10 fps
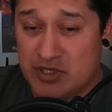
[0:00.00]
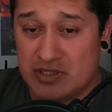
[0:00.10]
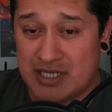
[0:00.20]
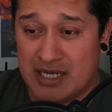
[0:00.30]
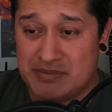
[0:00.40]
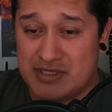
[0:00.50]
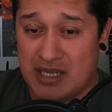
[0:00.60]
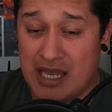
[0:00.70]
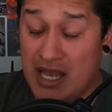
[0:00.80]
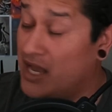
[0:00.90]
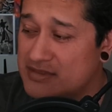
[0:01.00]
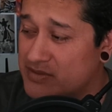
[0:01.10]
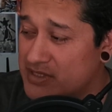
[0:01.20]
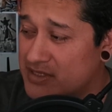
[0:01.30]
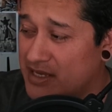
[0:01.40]
Good times. I
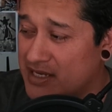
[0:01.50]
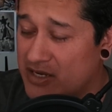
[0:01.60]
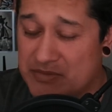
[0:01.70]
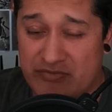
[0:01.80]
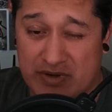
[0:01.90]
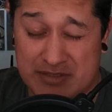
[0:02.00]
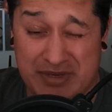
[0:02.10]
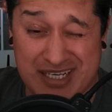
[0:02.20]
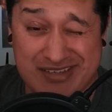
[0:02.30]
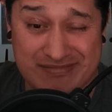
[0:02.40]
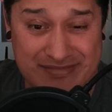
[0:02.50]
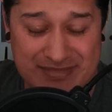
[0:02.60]
was there to hang out with my friends mainly.